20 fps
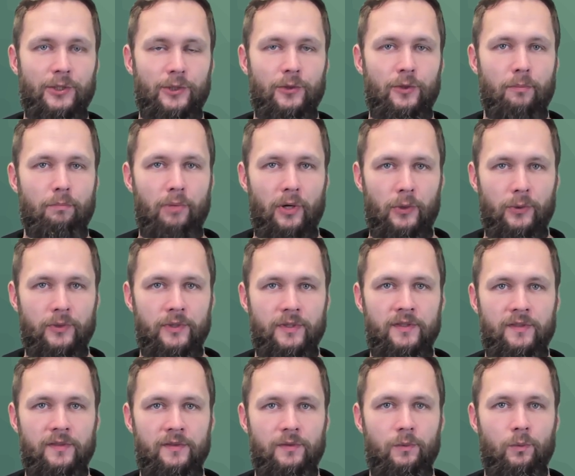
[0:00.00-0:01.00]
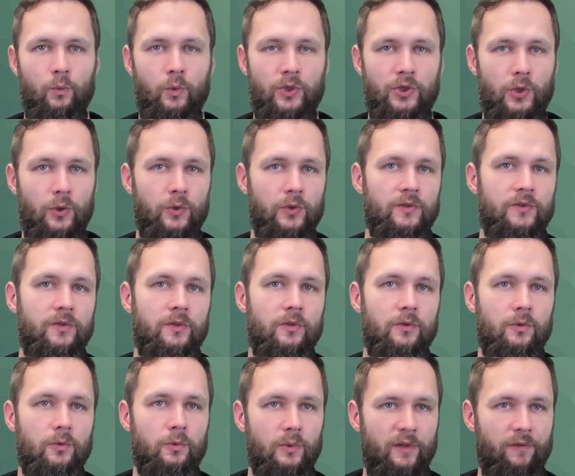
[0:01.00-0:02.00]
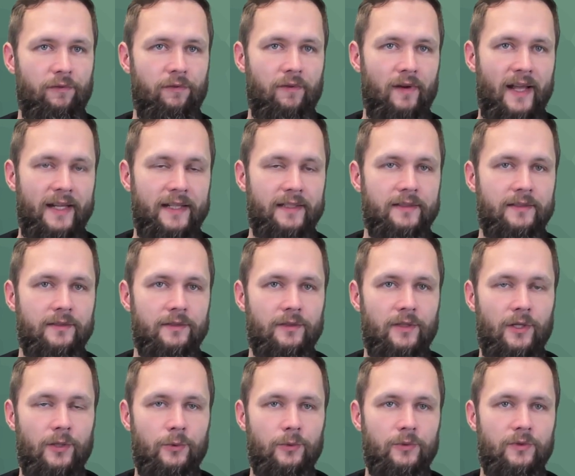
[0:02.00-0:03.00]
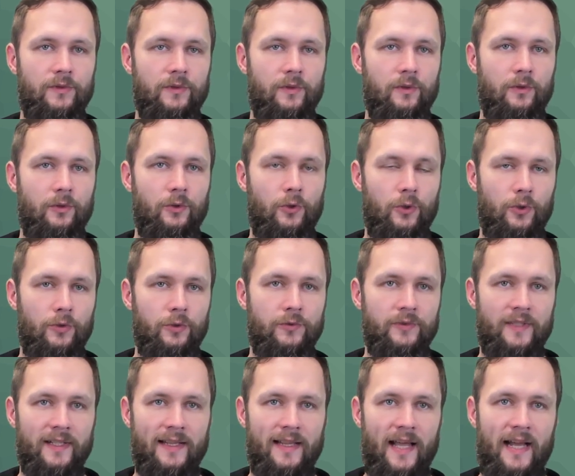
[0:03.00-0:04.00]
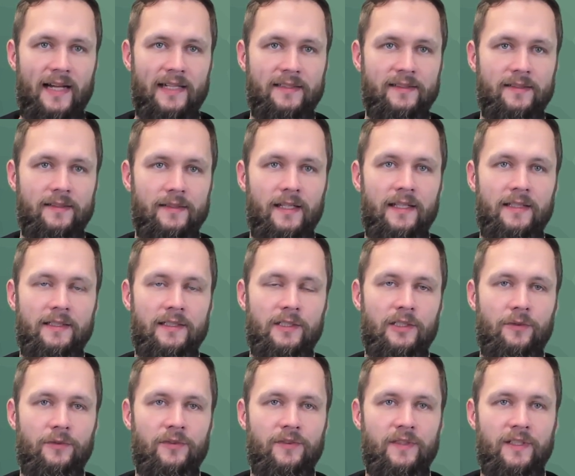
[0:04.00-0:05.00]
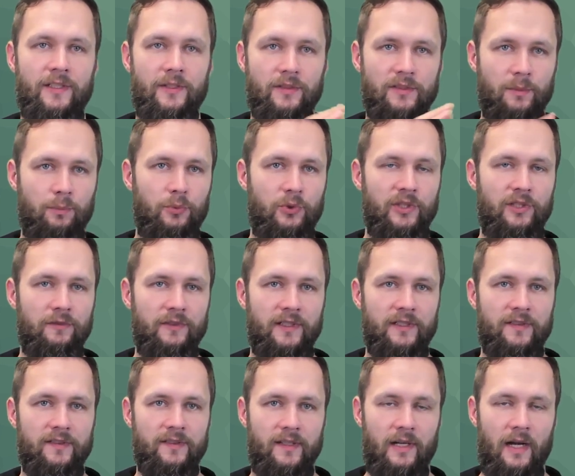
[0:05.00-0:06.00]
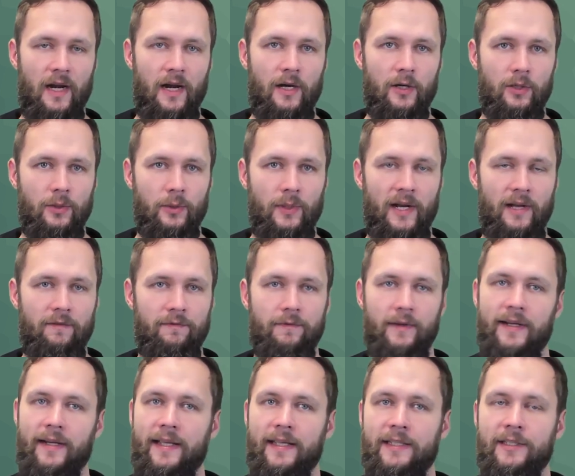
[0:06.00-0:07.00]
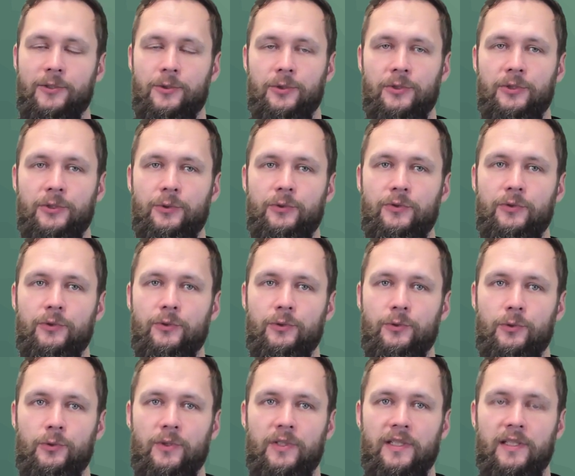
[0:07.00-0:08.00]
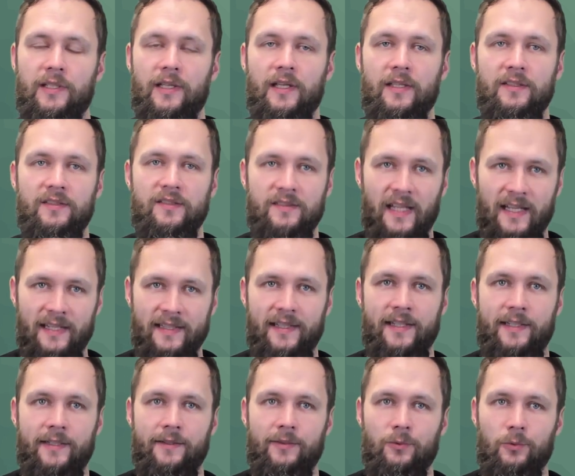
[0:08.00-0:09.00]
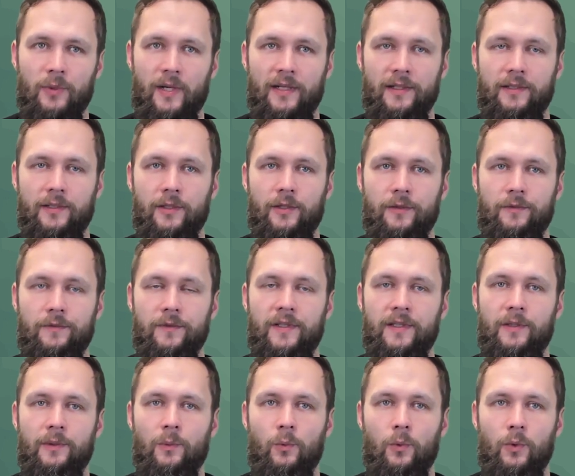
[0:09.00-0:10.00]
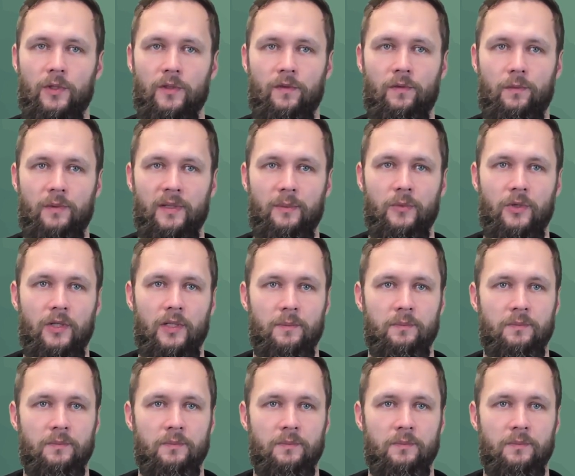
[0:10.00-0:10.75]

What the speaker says: components, which also reflect those curves and lines that you have seen on the previous graph when I introduced you to the standard run of the World3 model.